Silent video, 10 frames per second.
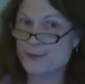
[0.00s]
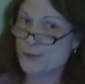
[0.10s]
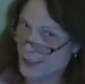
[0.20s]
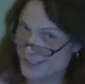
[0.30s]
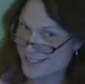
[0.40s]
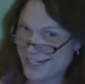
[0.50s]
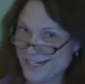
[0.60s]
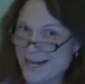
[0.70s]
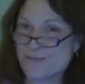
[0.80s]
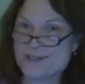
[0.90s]
and more
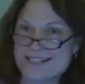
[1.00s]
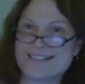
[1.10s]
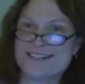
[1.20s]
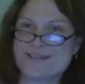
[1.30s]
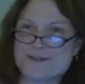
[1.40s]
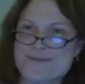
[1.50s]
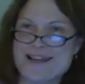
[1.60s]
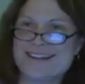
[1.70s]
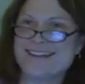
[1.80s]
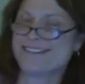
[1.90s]
insight, I present Dr.
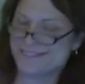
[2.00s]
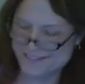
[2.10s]
O'Malley.